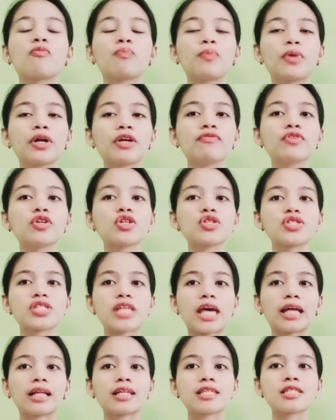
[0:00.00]
previous
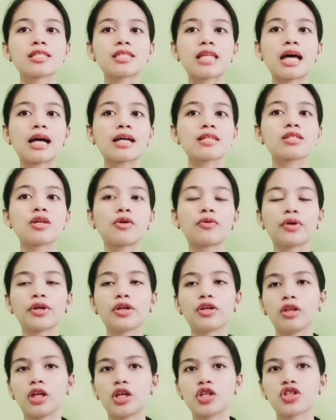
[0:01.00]
sales tax
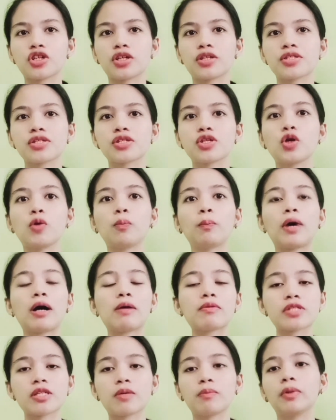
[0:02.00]
regulations you
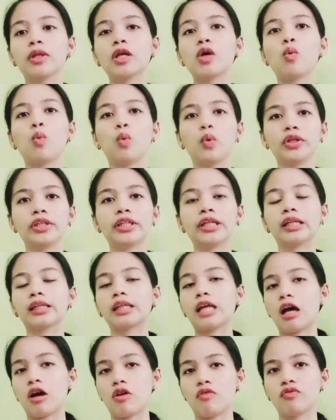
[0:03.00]
possibly wouldn't
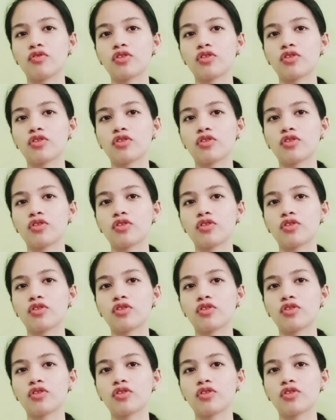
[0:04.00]
have.